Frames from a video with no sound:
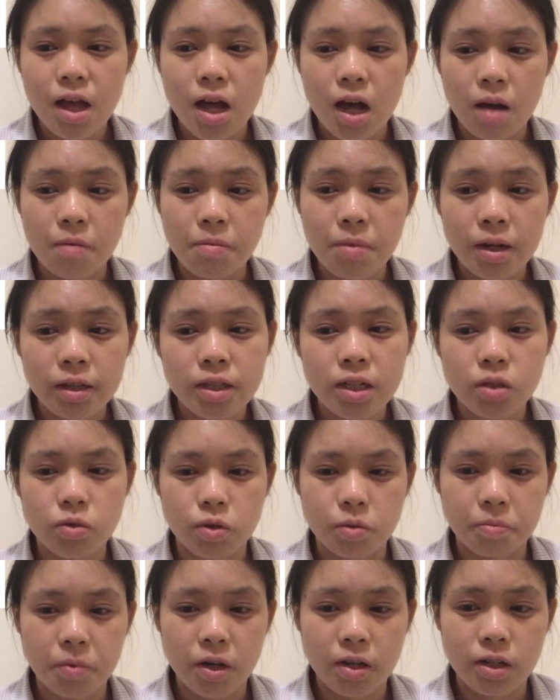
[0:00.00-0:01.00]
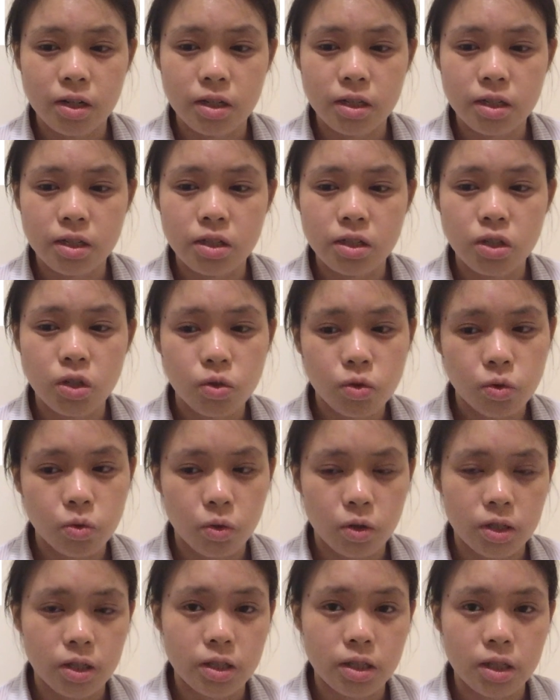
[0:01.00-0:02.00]
Among these respondents, news
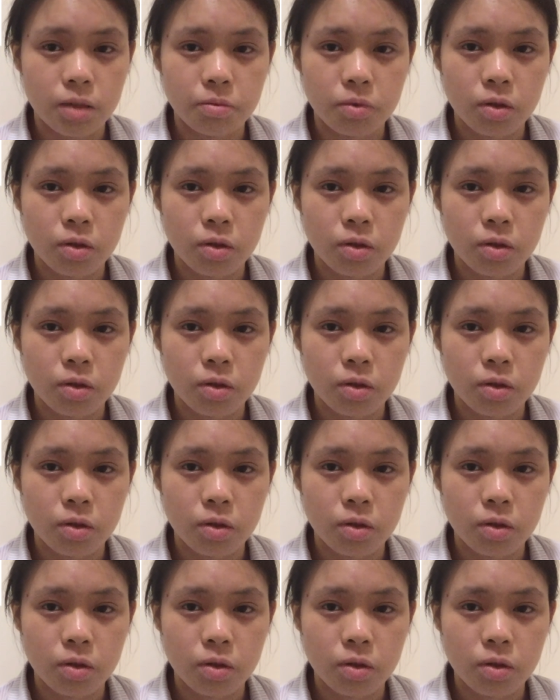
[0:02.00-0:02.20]
sources seem